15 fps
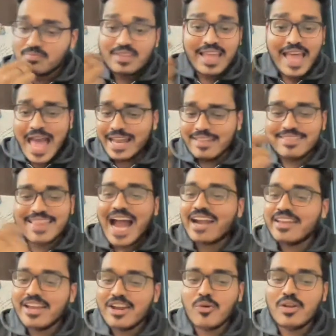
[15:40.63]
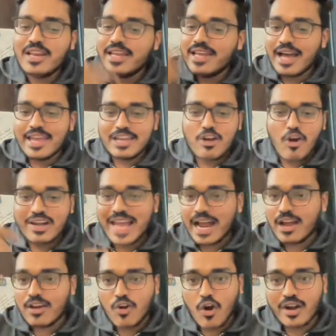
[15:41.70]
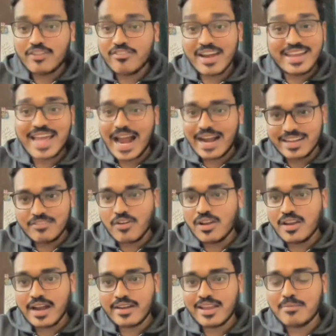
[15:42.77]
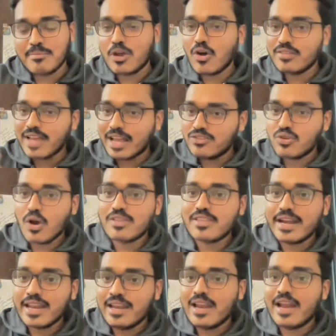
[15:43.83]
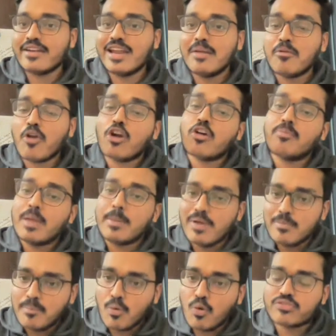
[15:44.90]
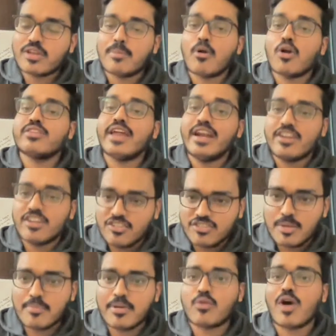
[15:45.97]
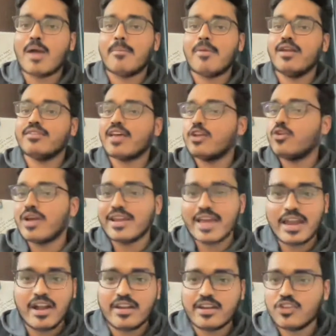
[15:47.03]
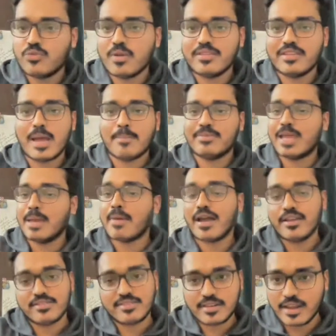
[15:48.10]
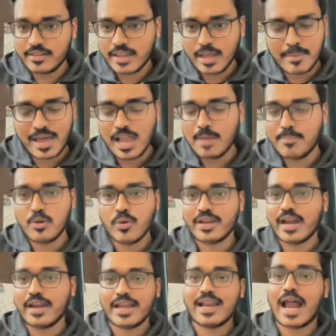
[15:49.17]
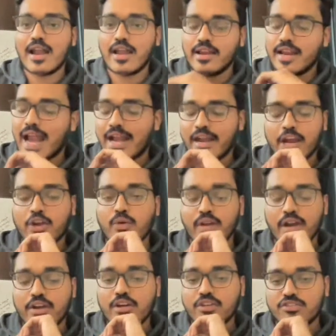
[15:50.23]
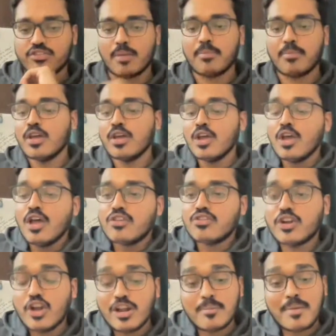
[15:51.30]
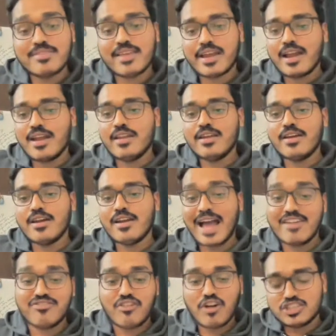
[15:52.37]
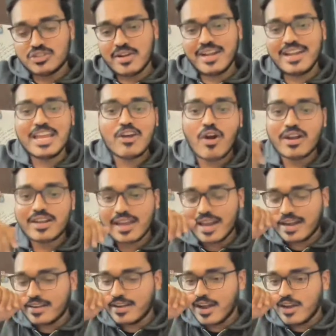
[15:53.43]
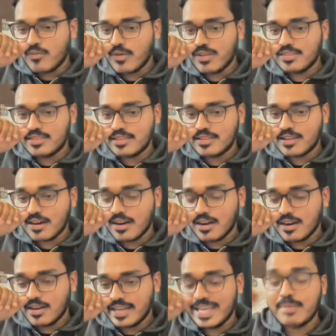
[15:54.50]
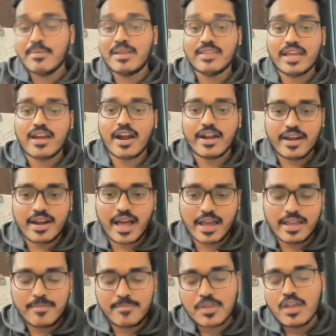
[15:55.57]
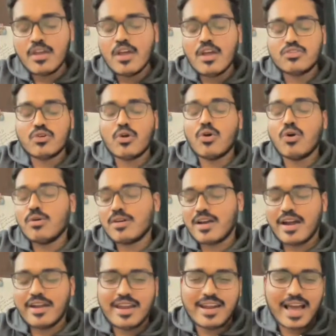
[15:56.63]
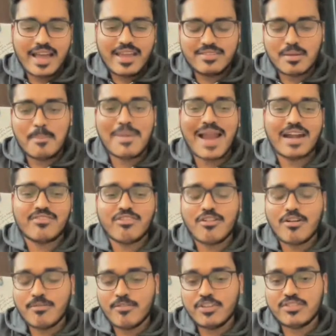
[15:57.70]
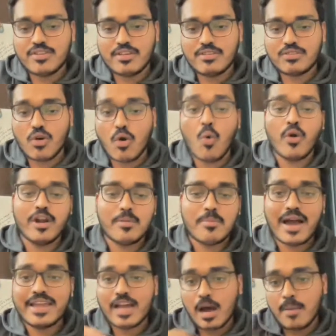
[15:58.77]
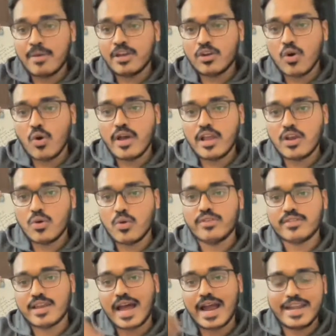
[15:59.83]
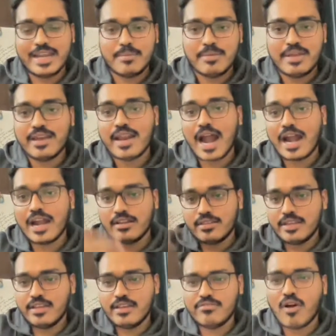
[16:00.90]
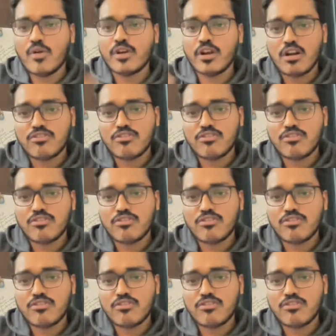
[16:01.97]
and in that year only, I got very active on LinkedIn because I saw that in LinkedIn, a lot of people post about the internship requirements, and you can get in touch with them. They may help you in getting landing into an internship. So during my second year, I fortunately got connected with a team in the Career High. So Career High is a platform which is owned by Aman Goyal, who is an ITB grad, the founder of